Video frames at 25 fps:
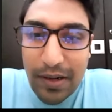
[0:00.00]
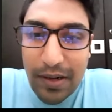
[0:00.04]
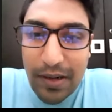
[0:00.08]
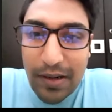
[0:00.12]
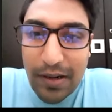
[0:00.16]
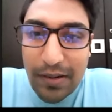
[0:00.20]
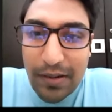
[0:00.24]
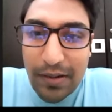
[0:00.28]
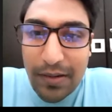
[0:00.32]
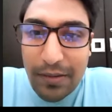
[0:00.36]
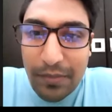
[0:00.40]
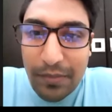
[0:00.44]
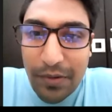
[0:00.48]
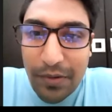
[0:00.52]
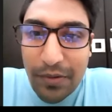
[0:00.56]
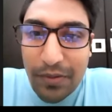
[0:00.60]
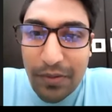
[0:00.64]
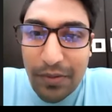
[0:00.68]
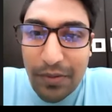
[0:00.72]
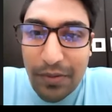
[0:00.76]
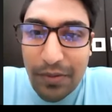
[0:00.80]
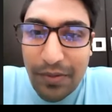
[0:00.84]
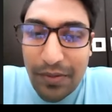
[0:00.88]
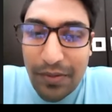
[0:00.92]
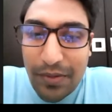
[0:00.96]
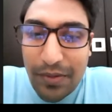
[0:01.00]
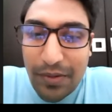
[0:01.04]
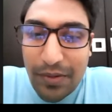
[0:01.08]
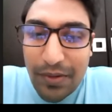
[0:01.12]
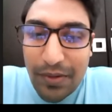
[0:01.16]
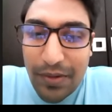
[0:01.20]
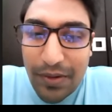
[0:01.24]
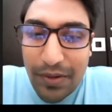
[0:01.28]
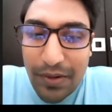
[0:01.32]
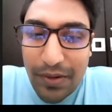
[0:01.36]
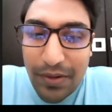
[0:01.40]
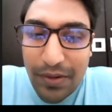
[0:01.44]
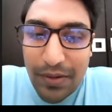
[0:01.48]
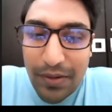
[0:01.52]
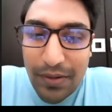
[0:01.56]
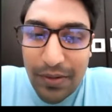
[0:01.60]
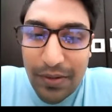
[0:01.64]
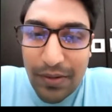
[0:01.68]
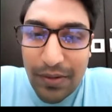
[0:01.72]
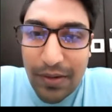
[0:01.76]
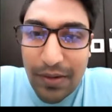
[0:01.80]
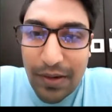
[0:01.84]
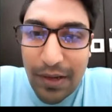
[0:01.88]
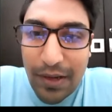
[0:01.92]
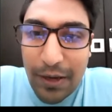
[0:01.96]
them to
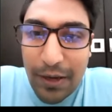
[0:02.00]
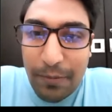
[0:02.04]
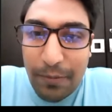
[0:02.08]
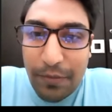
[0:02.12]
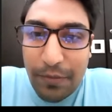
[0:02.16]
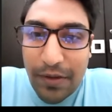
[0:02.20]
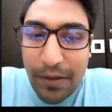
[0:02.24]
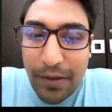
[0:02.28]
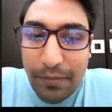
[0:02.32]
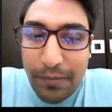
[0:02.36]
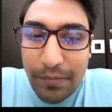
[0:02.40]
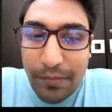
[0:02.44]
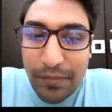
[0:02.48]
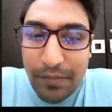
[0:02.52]
keep some